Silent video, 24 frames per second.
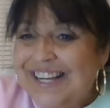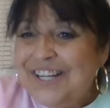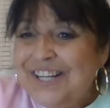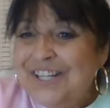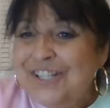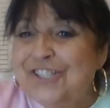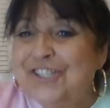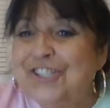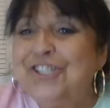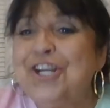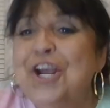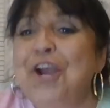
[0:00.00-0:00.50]

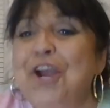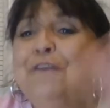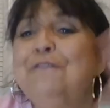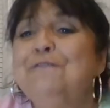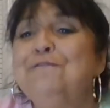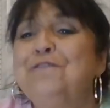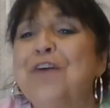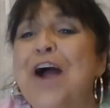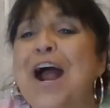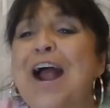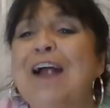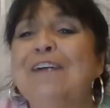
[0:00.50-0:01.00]
Shoot,
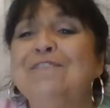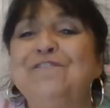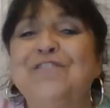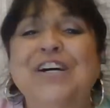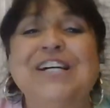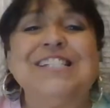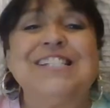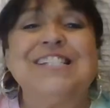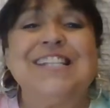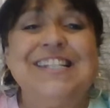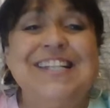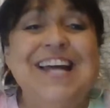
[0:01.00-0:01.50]
Fire
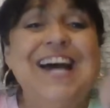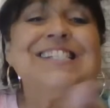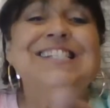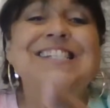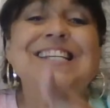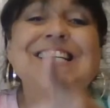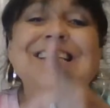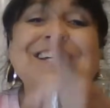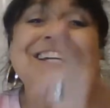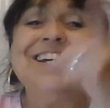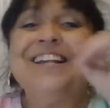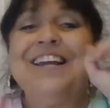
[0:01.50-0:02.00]
Fuzzy.
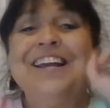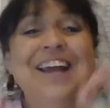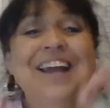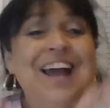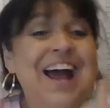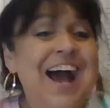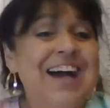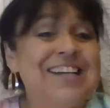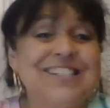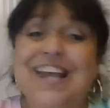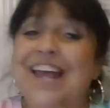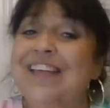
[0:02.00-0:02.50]
That's it.
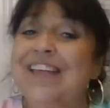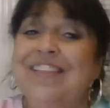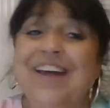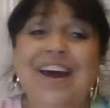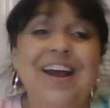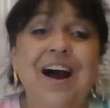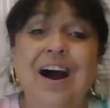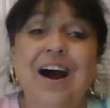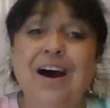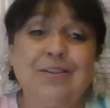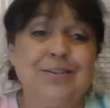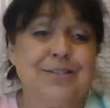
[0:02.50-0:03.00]
I say
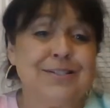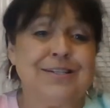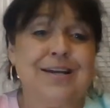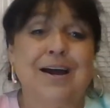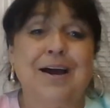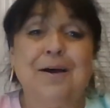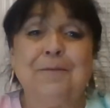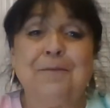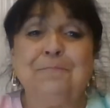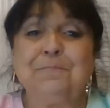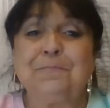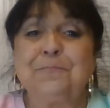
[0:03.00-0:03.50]
that all the
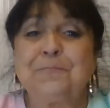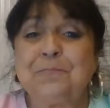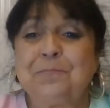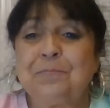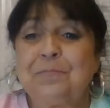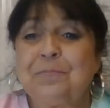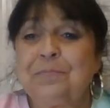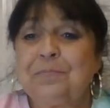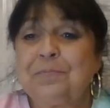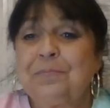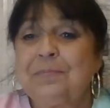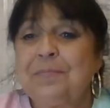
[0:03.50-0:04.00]
time.
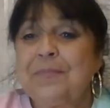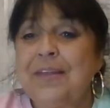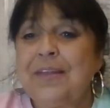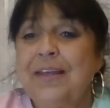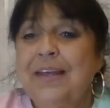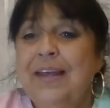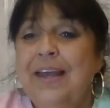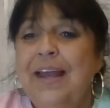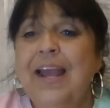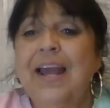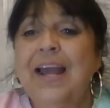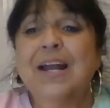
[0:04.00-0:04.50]

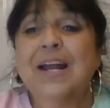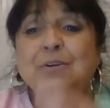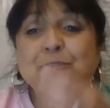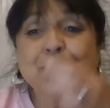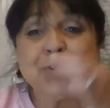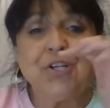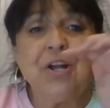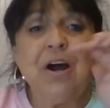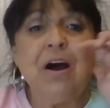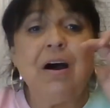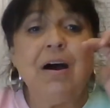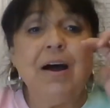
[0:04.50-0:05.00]
And oh,
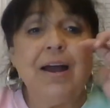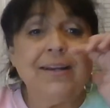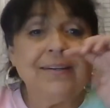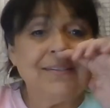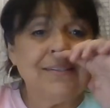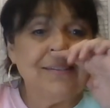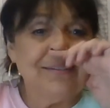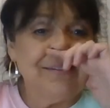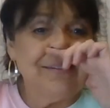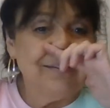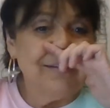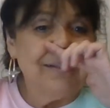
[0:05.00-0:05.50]
snot.
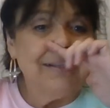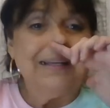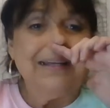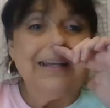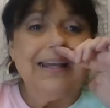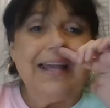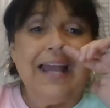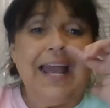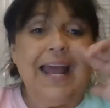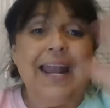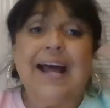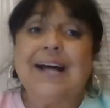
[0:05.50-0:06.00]

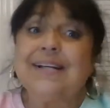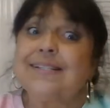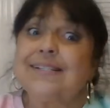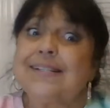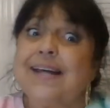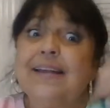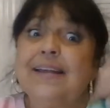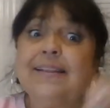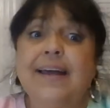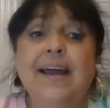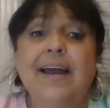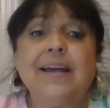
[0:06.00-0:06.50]
And I
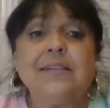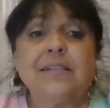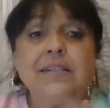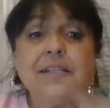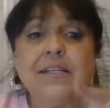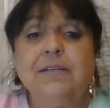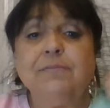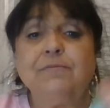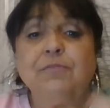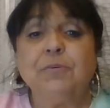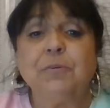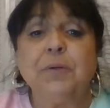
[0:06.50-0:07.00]
say that to
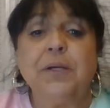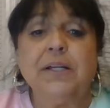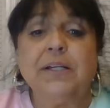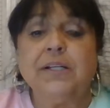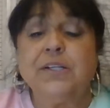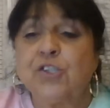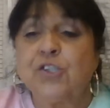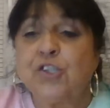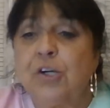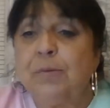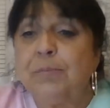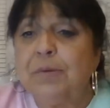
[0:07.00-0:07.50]
keep from getting
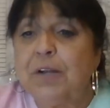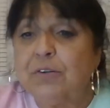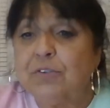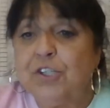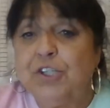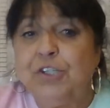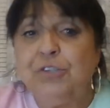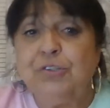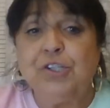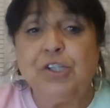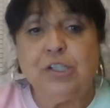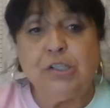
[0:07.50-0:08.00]
in trouble on
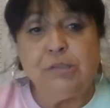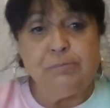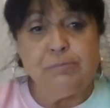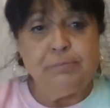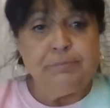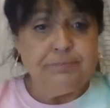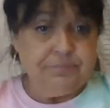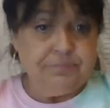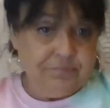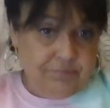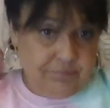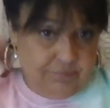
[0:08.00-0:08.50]
YouTube.
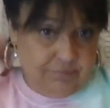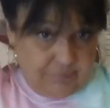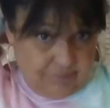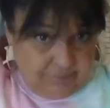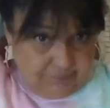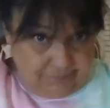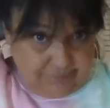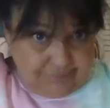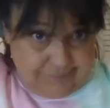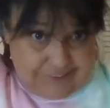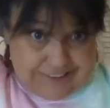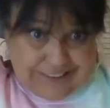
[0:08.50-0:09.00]

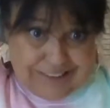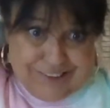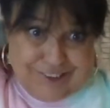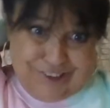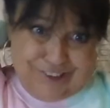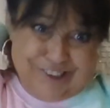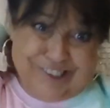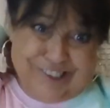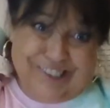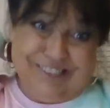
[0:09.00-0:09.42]
Because,